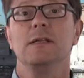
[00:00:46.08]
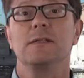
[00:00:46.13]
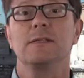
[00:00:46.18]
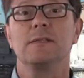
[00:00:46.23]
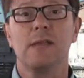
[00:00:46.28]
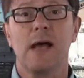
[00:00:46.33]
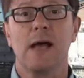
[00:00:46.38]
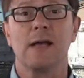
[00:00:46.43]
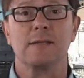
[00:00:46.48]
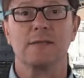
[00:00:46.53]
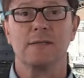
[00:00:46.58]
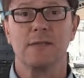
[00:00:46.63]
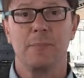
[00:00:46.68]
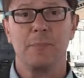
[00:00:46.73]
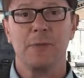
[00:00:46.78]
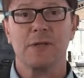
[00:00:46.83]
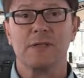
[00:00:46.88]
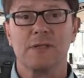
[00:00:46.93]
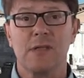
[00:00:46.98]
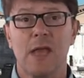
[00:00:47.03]
is thus the
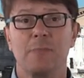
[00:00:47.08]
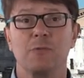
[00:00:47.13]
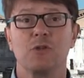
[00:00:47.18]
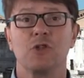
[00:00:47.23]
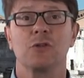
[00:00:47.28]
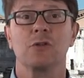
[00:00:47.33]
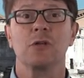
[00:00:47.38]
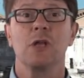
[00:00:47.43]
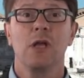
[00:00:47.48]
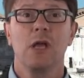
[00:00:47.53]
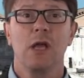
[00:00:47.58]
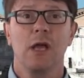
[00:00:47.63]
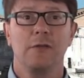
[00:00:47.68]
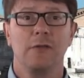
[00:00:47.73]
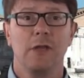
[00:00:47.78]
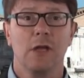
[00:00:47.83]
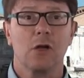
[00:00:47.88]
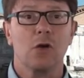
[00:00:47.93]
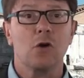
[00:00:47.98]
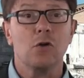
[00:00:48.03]
perception and
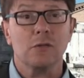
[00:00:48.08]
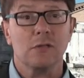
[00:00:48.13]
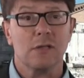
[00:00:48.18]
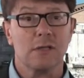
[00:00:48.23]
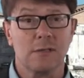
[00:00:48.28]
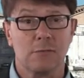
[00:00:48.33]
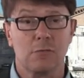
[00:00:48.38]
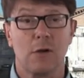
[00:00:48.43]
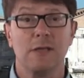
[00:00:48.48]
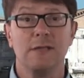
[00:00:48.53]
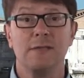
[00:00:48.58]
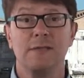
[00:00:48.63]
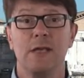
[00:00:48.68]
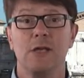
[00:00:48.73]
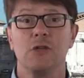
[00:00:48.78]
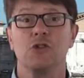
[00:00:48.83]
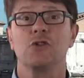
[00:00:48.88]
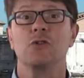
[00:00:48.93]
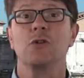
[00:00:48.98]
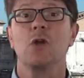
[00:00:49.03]
the
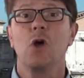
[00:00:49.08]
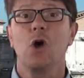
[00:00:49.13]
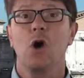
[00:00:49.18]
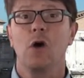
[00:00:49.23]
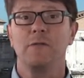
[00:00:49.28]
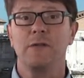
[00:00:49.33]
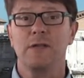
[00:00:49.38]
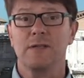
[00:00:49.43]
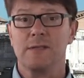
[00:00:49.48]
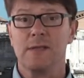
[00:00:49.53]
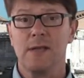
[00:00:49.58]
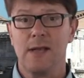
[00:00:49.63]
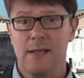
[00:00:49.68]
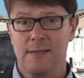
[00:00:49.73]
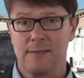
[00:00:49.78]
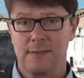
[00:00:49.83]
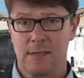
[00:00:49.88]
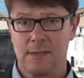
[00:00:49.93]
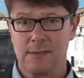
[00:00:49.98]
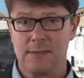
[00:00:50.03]
contextualization of the
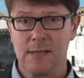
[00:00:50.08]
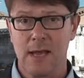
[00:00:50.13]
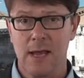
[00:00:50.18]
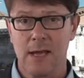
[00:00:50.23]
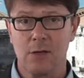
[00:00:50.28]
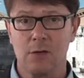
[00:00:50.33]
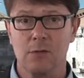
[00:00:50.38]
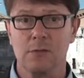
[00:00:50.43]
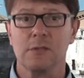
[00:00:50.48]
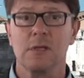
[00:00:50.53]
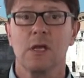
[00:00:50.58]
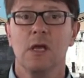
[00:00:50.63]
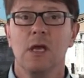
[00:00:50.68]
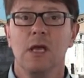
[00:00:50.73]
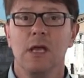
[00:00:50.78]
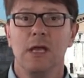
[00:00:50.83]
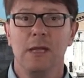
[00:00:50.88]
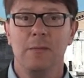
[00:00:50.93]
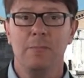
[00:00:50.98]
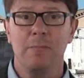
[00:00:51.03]
celestial cycles
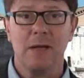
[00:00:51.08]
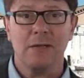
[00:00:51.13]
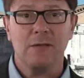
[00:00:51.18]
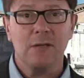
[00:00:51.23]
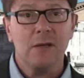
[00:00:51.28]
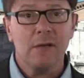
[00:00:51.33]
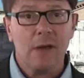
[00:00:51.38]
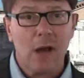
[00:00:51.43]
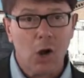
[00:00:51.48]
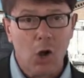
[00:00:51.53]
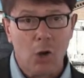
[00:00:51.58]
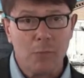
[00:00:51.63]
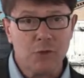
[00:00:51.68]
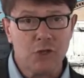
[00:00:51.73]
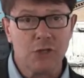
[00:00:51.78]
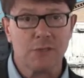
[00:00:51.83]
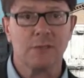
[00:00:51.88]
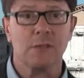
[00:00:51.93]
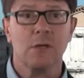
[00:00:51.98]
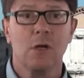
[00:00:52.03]
in material
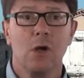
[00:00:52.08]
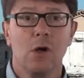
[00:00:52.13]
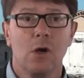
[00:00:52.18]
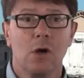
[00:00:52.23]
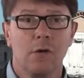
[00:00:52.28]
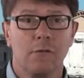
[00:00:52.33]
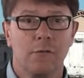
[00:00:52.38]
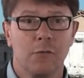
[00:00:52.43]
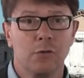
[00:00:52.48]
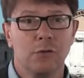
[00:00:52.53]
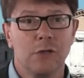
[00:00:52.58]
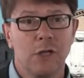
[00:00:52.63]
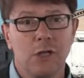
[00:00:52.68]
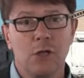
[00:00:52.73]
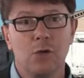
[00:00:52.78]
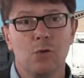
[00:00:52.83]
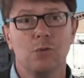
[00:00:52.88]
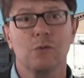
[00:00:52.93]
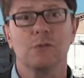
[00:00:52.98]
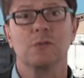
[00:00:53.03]
objects through the
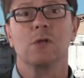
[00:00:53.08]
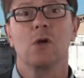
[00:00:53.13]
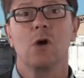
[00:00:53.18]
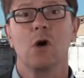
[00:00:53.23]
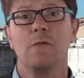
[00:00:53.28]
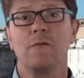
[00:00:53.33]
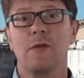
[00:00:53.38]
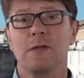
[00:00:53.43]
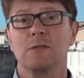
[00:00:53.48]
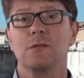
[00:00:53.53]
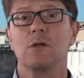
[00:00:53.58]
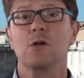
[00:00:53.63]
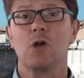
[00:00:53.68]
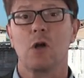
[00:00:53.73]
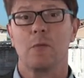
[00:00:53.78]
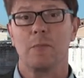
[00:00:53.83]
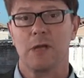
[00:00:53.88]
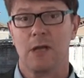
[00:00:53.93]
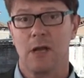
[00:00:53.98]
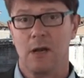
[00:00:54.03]
use of
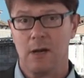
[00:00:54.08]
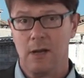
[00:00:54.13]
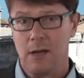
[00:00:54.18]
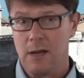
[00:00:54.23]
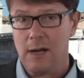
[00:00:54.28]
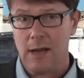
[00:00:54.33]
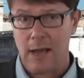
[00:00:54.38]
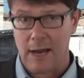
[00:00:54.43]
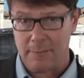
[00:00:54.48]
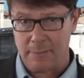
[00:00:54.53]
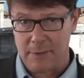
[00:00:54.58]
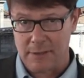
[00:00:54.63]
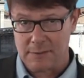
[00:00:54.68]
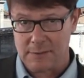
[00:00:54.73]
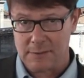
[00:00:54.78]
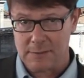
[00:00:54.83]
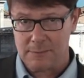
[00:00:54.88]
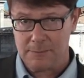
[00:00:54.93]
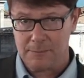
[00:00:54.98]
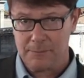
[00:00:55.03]
astronomical
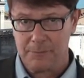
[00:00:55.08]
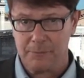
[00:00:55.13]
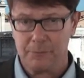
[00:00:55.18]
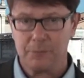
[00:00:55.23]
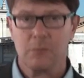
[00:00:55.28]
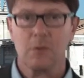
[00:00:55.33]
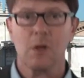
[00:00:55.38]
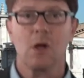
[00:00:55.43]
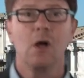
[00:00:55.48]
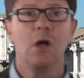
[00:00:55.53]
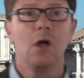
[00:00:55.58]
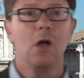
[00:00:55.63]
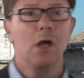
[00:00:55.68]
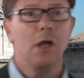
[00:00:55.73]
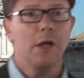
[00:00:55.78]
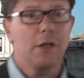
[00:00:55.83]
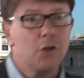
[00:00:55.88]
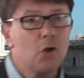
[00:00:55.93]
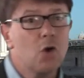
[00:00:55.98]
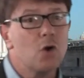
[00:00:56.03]
alignments.
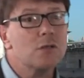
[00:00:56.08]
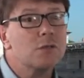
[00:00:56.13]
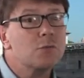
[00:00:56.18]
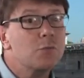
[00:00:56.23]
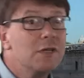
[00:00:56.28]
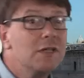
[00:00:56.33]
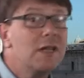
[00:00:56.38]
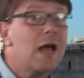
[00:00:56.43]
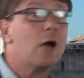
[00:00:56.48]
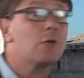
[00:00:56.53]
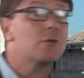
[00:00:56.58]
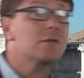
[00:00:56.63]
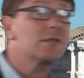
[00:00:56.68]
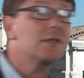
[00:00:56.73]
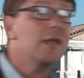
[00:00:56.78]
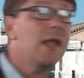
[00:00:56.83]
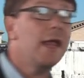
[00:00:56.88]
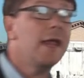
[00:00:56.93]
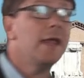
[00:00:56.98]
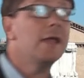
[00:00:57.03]
It goes without
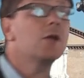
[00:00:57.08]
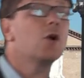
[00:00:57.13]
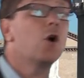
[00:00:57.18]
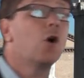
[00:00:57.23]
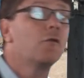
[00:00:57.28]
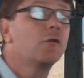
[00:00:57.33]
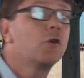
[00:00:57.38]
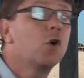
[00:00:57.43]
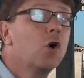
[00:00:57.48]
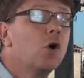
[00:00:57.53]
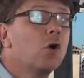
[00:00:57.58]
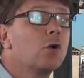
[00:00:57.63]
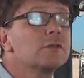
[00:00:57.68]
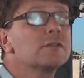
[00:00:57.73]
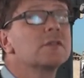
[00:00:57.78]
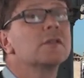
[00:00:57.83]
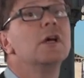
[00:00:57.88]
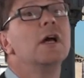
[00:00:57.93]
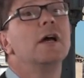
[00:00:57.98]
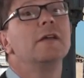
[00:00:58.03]
saying, of
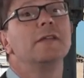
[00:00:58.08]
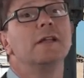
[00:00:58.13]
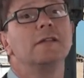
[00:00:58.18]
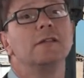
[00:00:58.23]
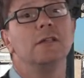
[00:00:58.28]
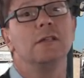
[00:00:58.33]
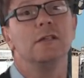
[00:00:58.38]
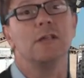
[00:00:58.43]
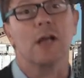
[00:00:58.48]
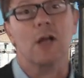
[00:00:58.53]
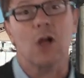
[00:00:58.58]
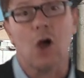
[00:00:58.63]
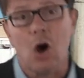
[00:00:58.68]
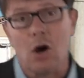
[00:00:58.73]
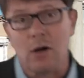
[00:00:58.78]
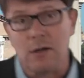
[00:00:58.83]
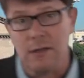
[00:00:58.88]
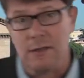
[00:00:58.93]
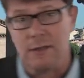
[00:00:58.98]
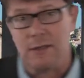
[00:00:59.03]
course, that in the
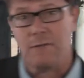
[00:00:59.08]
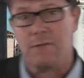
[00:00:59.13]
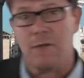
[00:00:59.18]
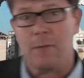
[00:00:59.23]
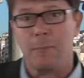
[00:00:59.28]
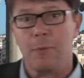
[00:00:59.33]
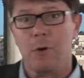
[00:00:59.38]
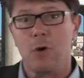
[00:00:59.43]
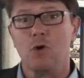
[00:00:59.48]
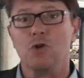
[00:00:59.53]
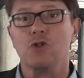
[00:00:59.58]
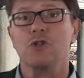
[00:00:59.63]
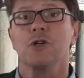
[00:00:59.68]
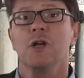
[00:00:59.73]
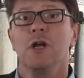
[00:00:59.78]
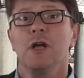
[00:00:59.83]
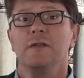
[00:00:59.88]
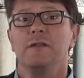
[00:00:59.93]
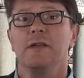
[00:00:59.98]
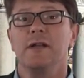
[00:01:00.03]
cognitive approach
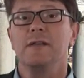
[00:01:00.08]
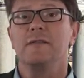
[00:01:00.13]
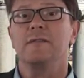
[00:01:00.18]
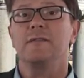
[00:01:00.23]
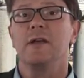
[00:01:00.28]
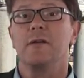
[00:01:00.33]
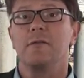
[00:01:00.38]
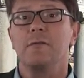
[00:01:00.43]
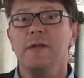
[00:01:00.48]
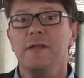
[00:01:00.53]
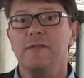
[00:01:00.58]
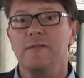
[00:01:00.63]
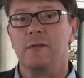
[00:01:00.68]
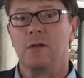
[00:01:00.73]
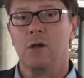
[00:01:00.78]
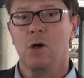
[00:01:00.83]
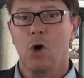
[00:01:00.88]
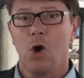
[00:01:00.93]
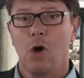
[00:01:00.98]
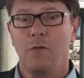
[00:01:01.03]
there is the
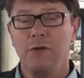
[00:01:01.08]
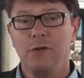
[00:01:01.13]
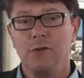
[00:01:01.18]
risk of